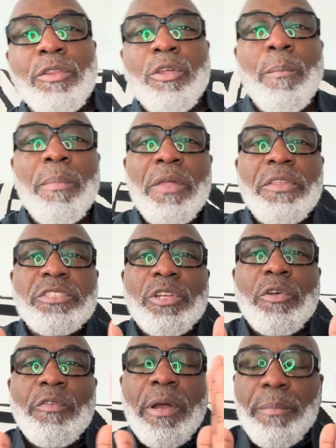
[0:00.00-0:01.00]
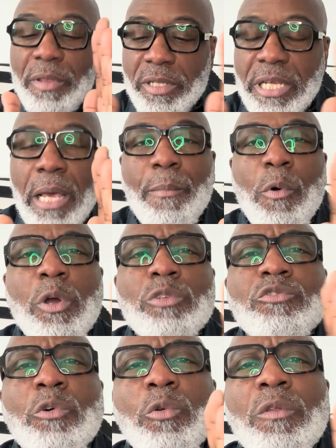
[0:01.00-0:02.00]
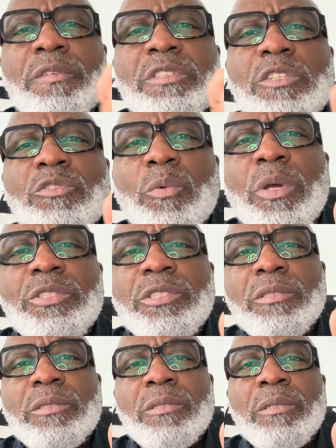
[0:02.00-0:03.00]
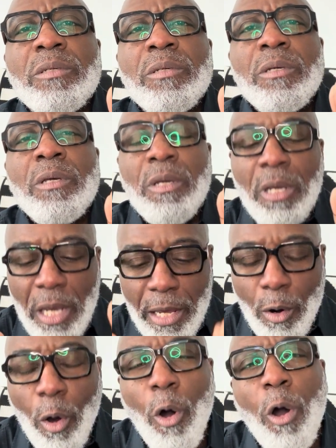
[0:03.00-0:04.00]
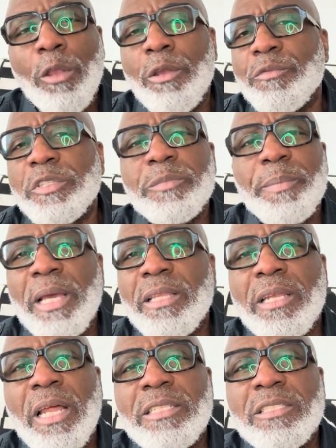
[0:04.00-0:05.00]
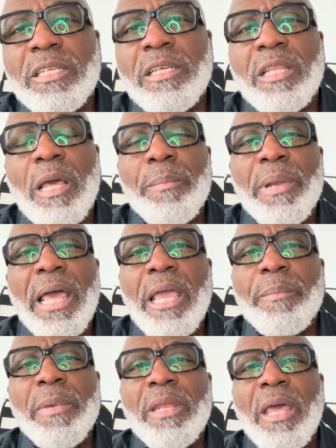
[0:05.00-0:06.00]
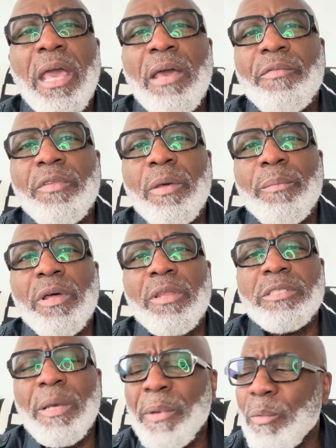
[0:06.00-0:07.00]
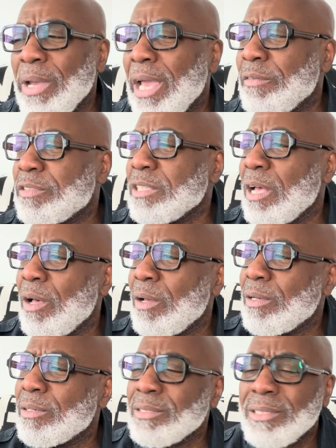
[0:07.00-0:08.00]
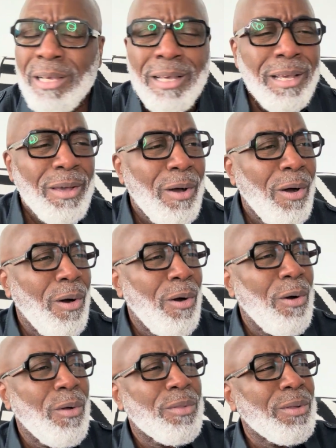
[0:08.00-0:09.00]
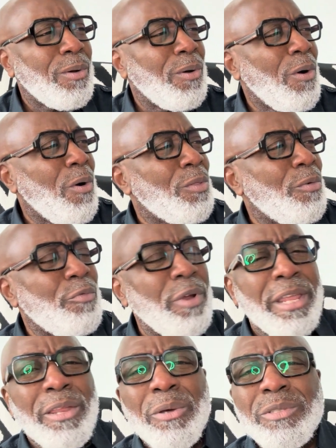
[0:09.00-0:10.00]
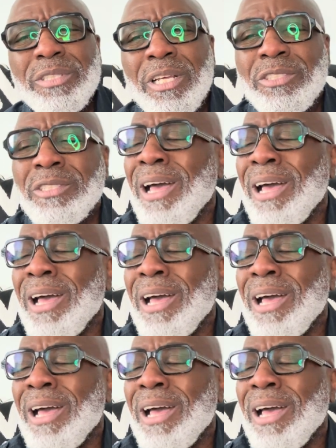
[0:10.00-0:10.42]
The mothers and the grandmothers had more control of the situation. And all of the respect that I see that black men have for their mothers. I mean, we have songs all on the radio station.